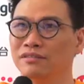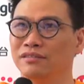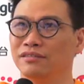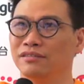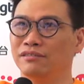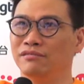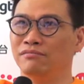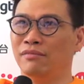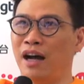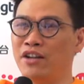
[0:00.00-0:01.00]

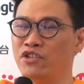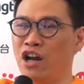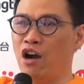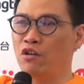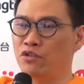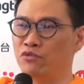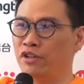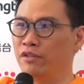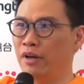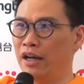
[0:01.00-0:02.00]
My childhood
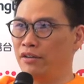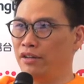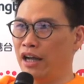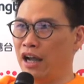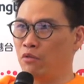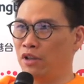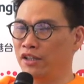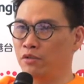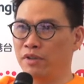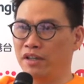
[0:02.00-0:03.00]
dream, I would
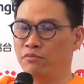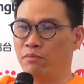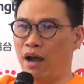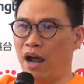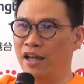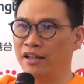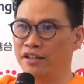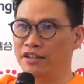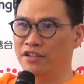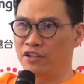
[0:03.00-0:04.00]
like to be a pilot.
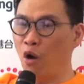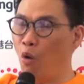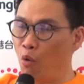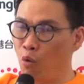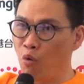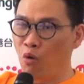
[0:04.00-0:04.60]
So